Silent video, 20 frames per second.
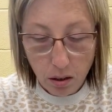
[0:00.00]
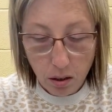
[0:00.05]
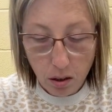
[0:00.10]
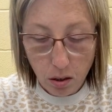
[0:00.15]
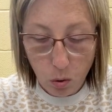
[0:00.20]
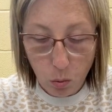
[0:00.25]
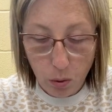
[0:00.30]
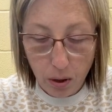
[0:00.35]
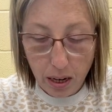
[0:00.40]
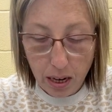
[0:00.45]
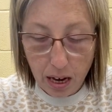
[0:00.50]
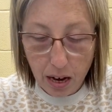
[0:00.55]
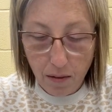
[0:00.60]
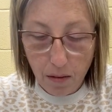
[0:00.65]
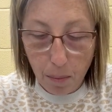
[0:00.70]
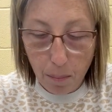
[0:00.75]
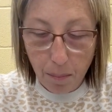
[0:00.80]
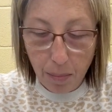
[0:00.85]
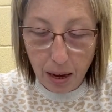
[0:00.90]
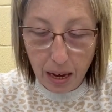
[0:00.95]
So we can have a
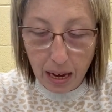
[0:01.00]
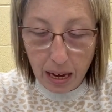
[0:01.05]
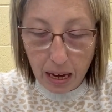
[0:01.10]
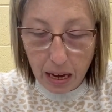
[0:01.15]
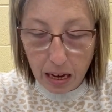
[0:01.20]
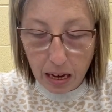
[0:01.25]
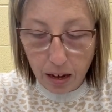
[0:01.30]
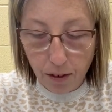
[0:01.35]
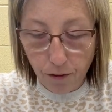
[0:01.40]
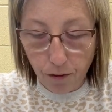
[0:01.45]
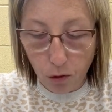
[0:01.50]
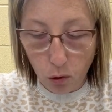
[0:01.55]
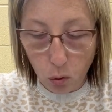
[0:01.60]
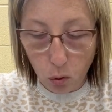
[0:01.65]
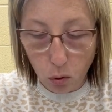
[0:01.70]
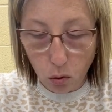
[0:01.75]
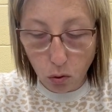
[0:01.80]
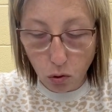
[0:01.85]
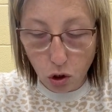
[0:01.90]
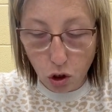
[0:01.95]
big,
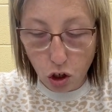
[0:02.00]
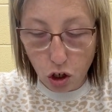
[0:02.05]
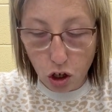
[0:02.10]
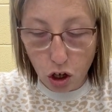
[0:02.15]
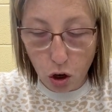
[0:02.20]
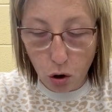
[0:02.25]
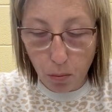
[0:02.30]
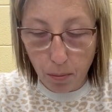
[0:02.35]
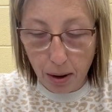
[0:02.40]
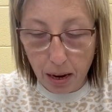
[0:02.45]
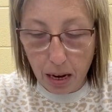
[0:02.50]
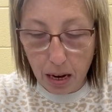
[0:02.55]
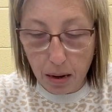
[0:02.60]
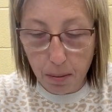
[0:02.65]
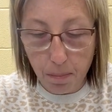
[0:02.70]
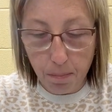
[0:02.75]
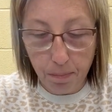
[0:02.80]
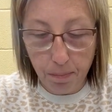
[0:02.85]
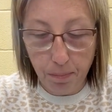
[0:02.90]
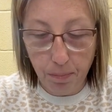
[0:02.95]
full
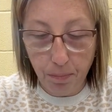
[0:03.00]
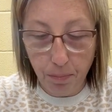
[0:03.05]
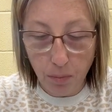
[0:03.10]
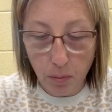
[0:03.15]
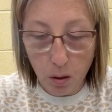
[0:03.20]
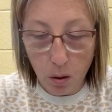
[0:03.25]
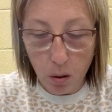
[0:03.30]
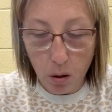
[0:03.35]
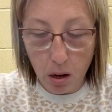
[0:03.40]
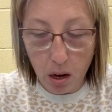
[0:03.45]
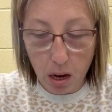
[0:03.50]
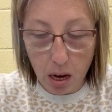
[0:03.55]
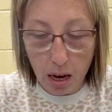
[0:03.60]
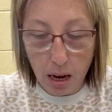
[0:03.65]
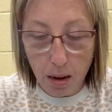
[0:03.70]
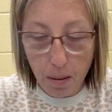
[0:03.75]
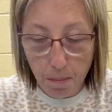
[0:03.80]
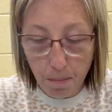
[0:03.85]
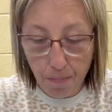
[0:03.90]
snowman, okay?